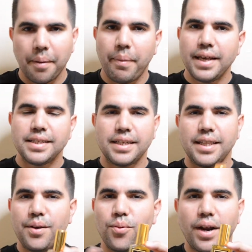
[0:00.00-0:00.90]

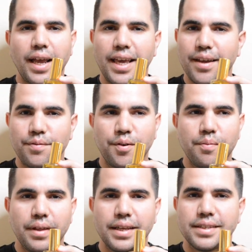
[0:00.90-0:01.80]
basically what I get from
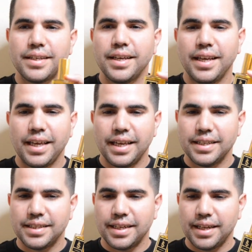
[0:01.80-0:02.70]
this
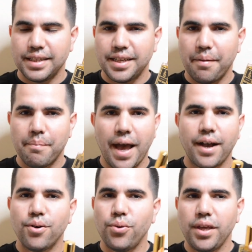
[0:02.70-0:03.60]
is
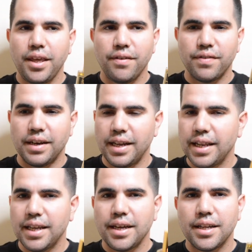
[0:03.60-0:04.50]
tobacco-y,
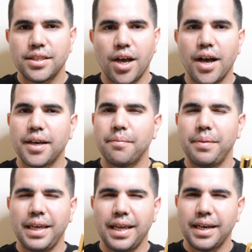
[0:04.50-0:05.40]
vanilla, tonka
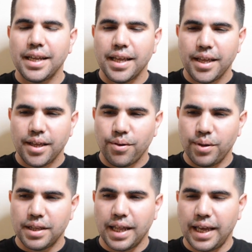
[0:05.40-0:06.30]
bean
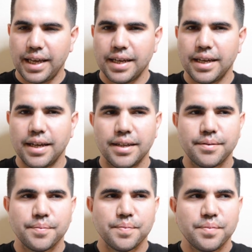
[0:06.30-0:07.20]
with like a
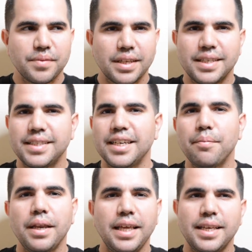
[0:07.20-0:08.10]

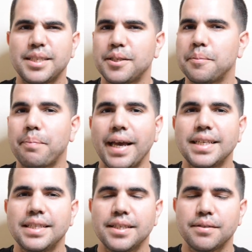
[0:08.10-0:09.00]
cinnamony,
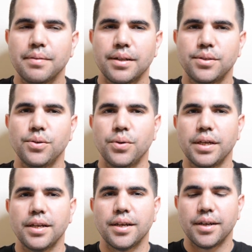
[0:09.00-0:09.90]
spicy smell to it.